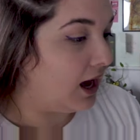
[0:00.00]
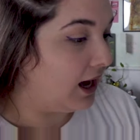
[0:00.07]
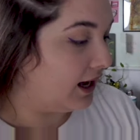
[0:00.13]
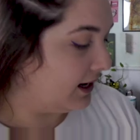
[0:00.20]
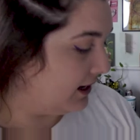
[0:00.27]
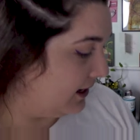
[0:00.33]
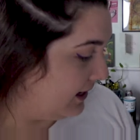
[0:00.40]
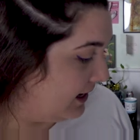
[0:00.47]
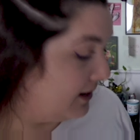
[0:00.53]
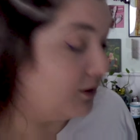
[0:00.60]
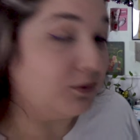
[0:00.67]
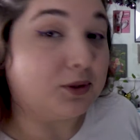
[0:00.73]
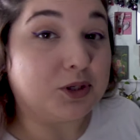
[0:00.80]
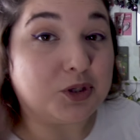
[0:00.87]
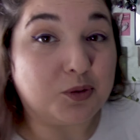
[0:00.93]
I, again,
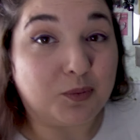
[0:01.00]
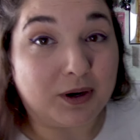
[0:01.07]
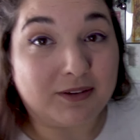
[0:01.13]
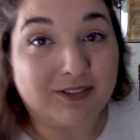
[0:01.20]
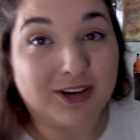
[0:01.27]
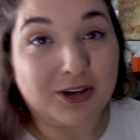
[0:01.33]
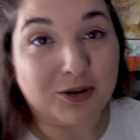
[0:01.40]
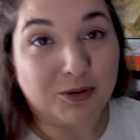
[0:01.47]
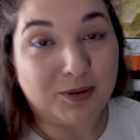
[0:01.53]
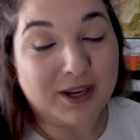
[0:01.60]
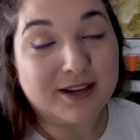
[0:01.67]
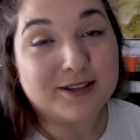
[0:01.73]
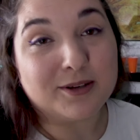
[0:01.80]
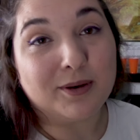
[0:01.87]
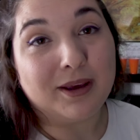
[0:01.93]
only do one video a
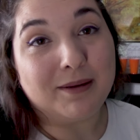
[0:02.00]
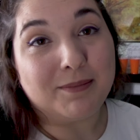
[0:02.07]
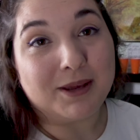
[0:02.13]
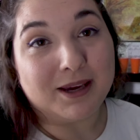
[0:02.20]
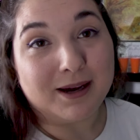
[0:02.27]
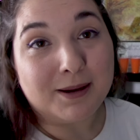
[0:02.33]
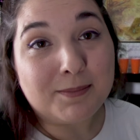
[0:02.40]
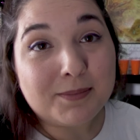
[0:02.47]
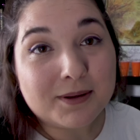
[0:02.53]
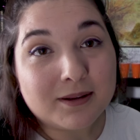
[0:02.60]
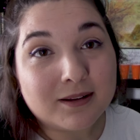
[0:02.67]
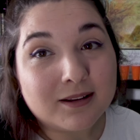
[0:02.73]
week, so hit me up.